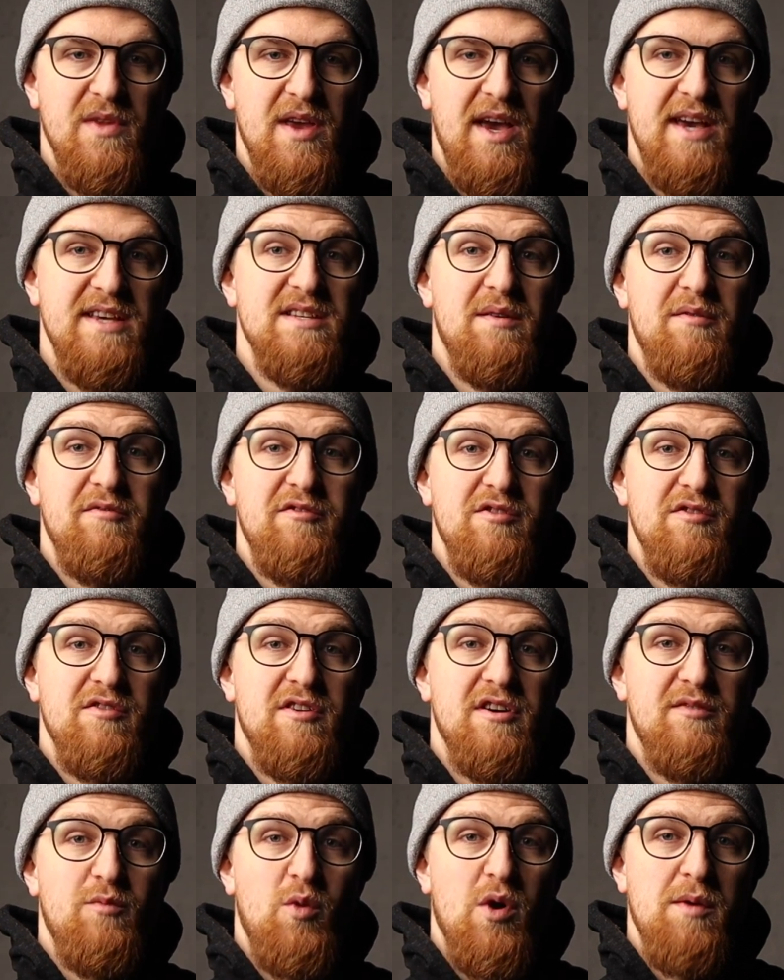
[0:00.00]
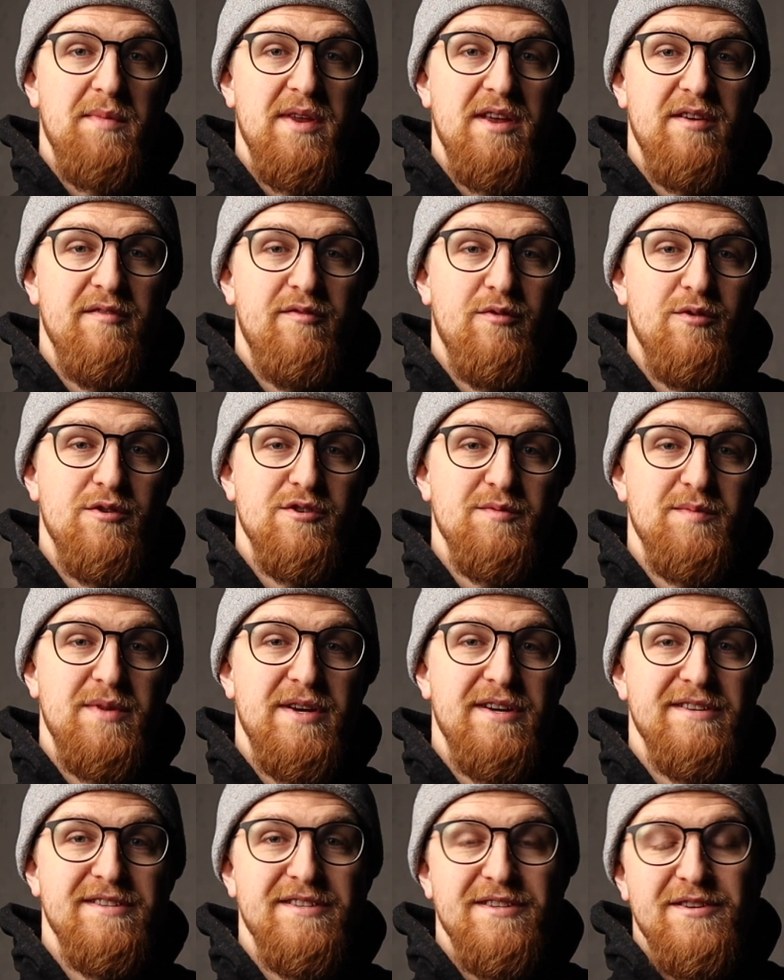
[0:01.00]
Hey, some of you got a 1 minute 400
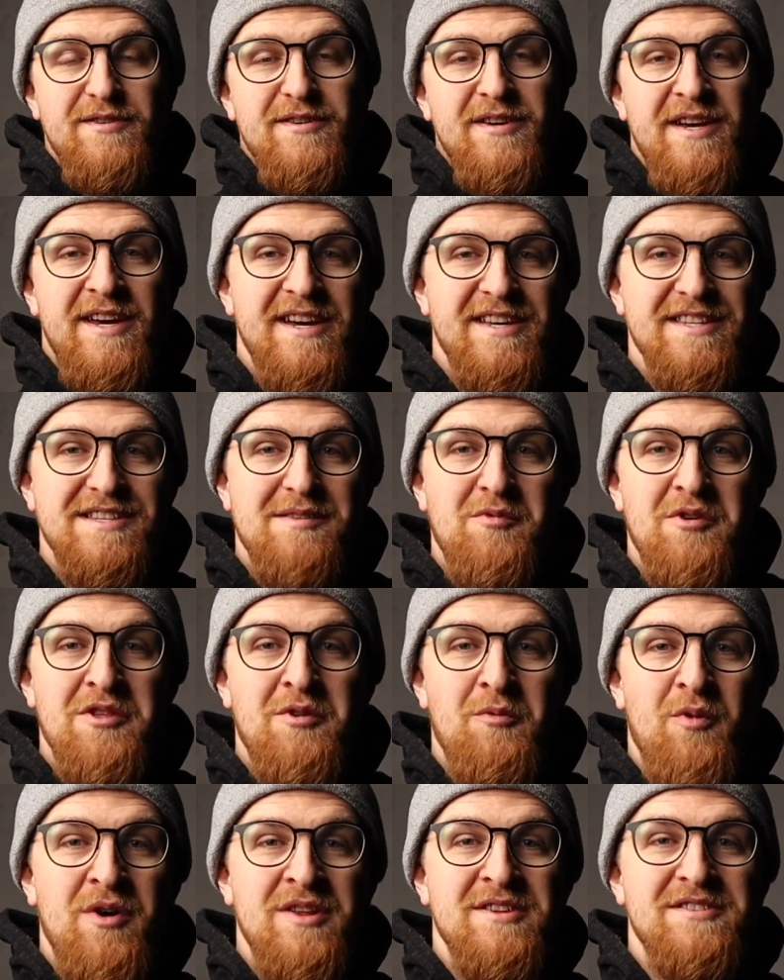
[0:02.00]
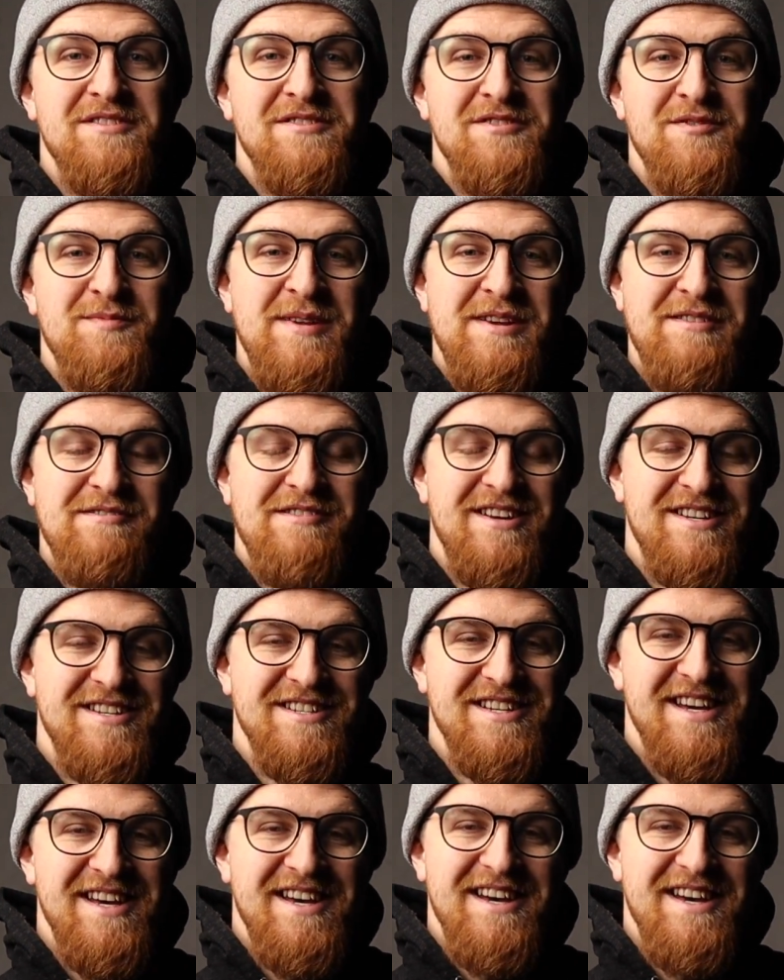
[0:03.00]
meters, so somewhere in the 1 to 2 minute range.